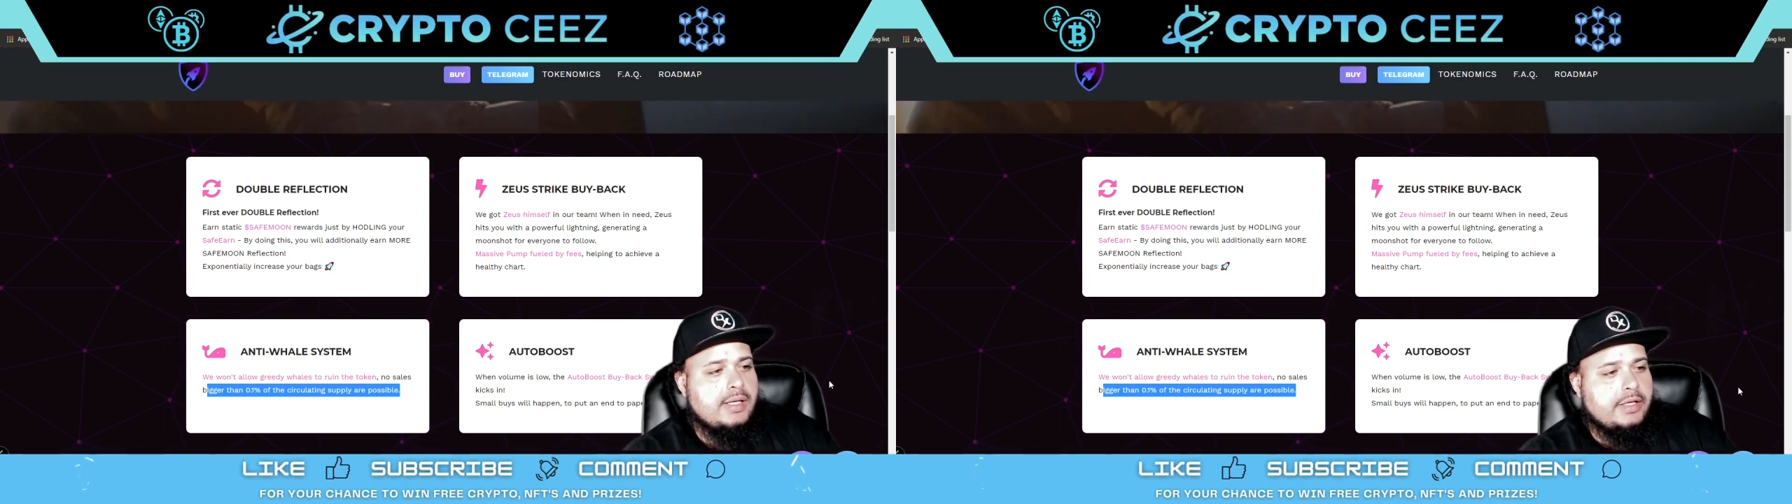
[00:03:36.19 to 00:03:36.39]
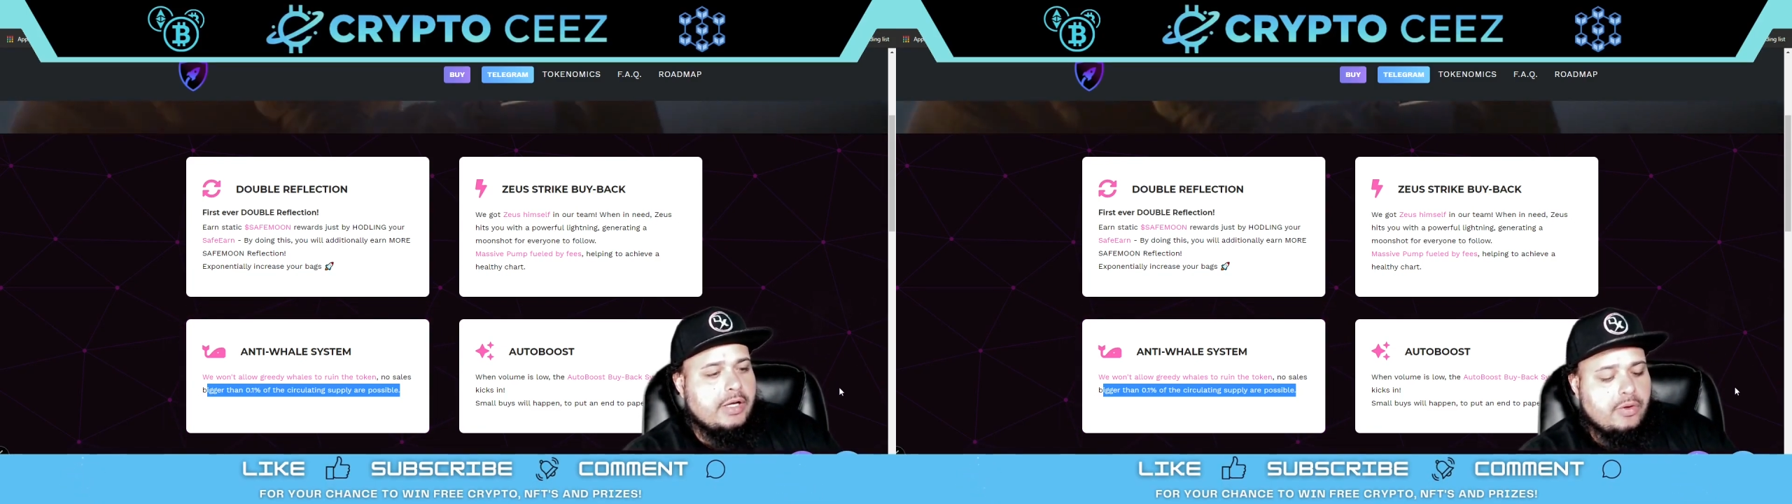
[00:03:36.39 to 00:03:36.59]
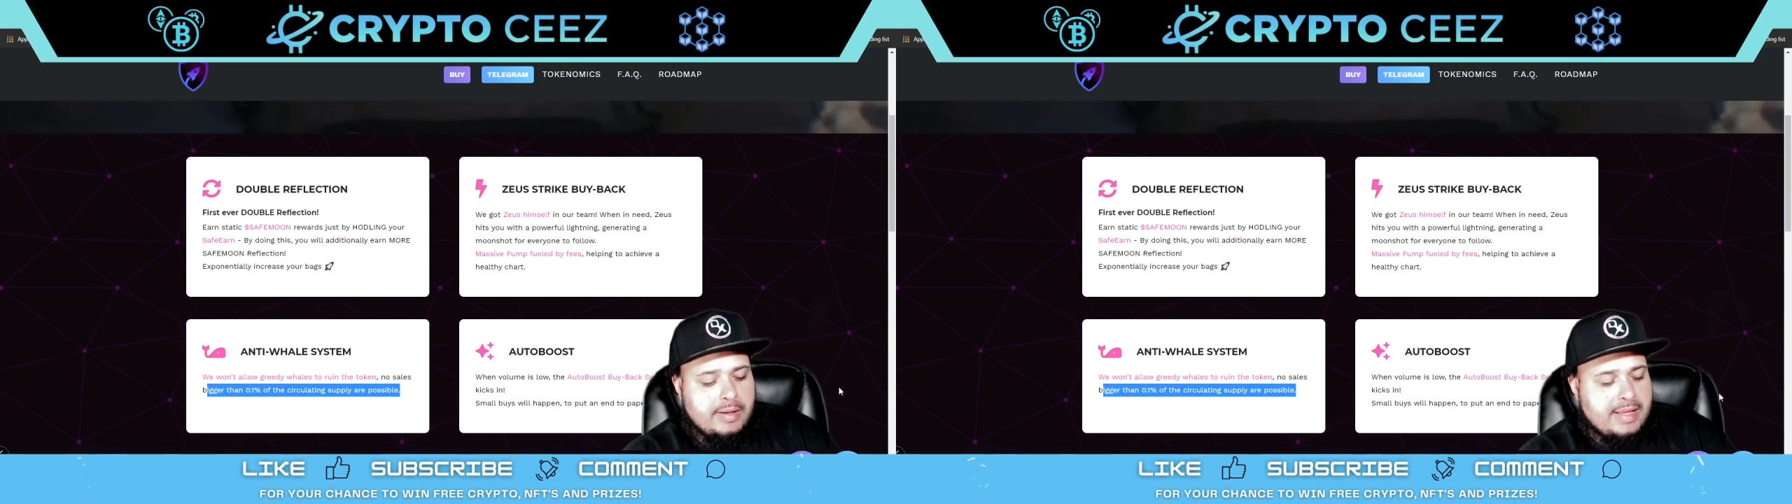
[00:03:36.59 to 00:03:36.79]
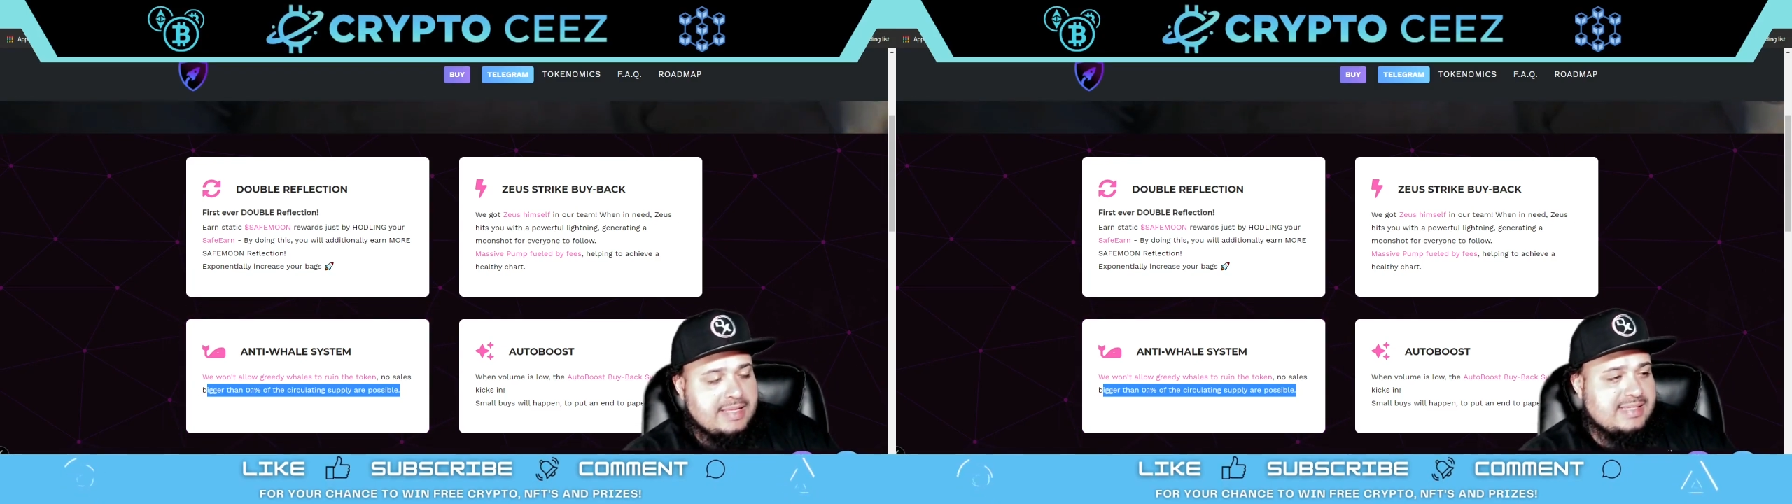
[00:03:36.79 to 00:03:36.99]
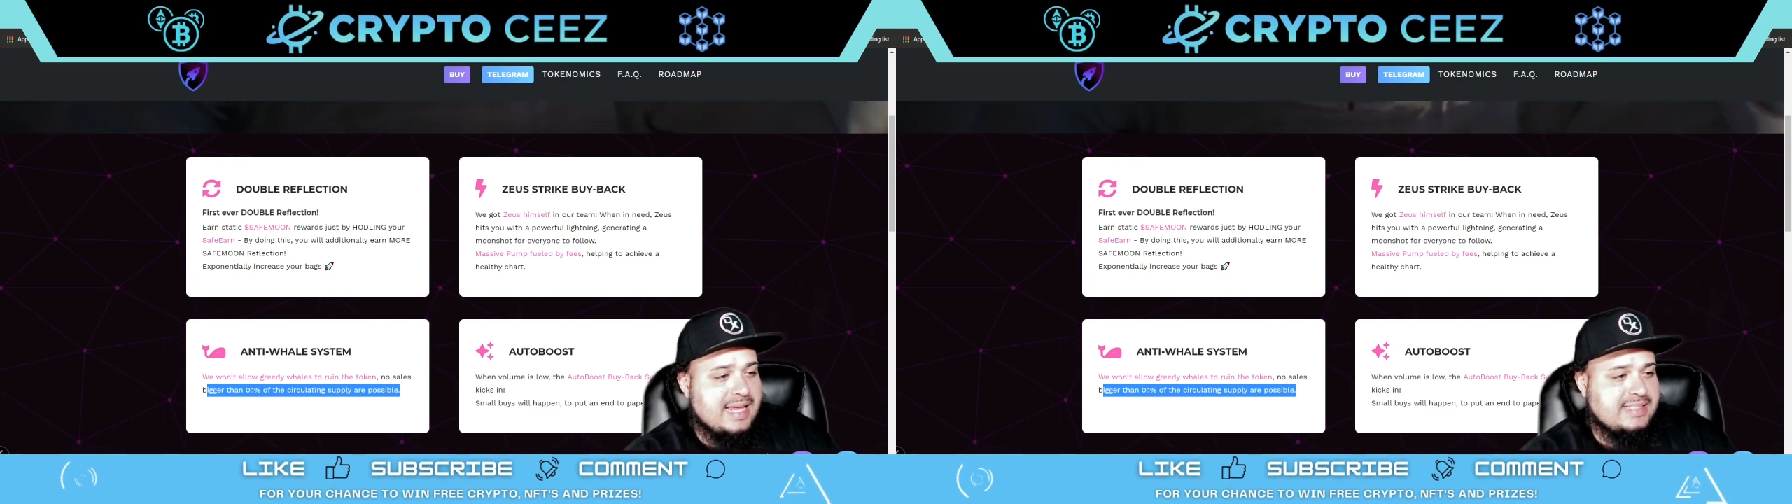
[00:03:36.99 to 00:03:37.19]

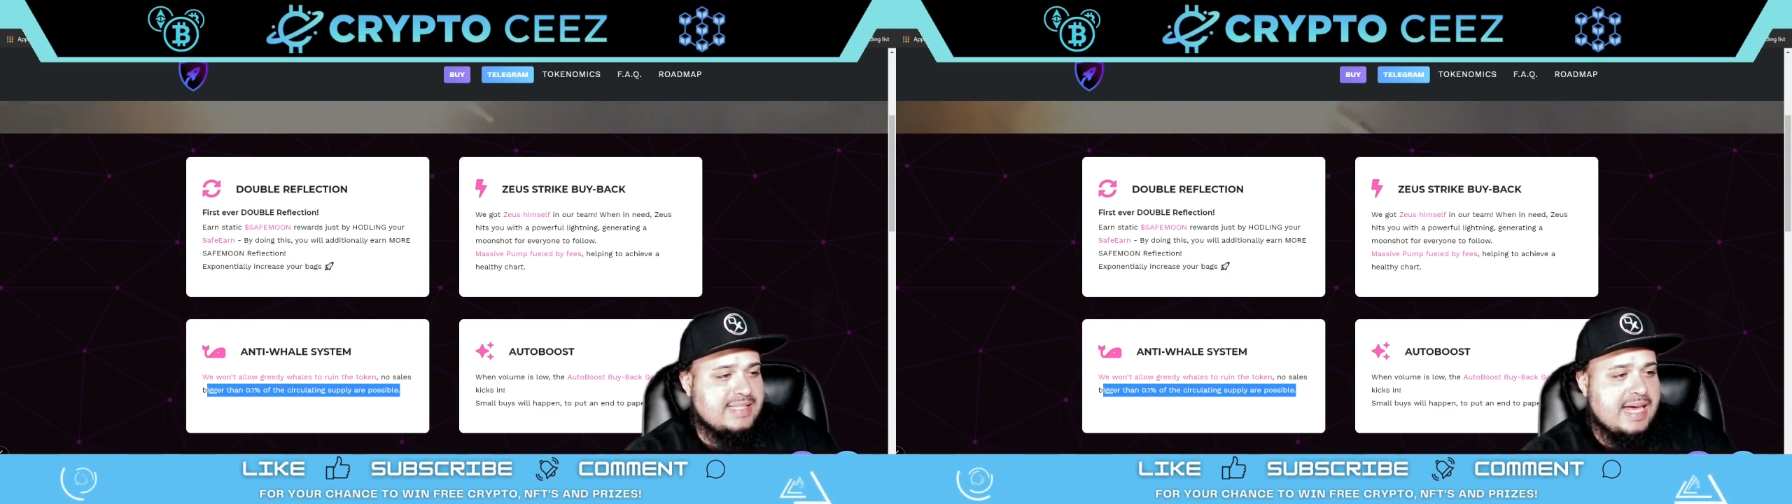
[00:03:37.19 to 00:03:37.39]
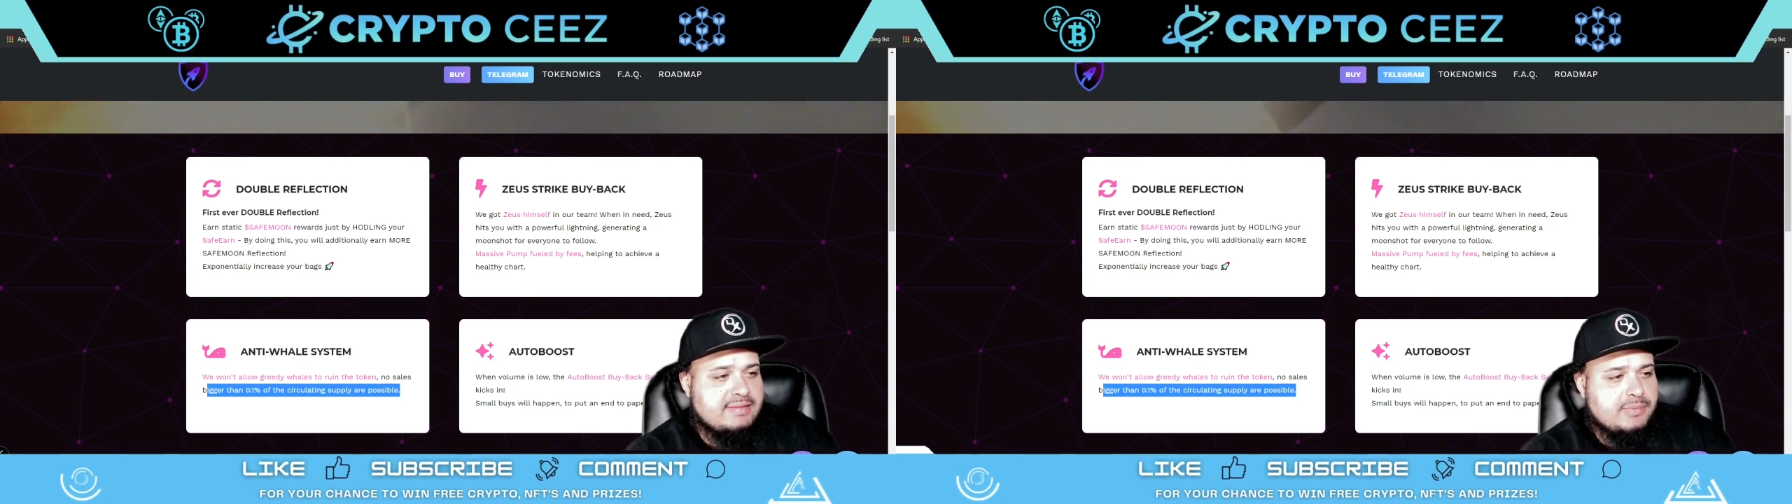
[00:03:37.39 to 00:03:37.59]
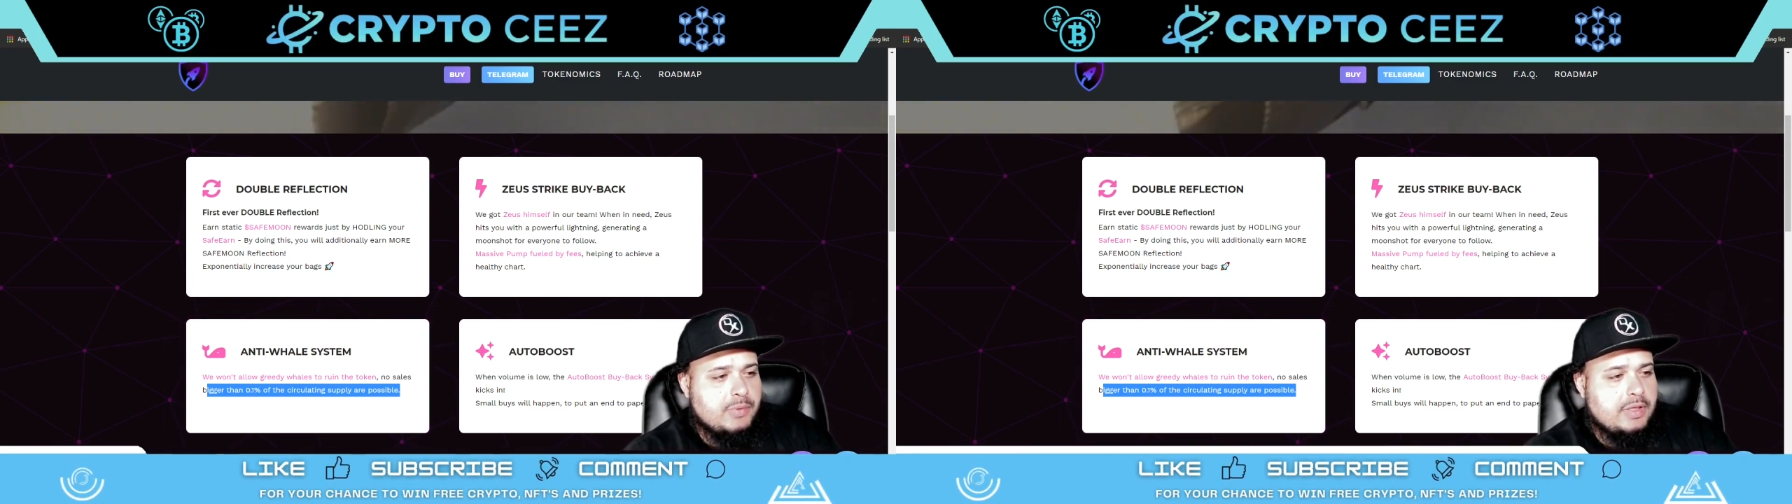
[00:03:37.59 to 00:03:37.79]
It's nice to have someone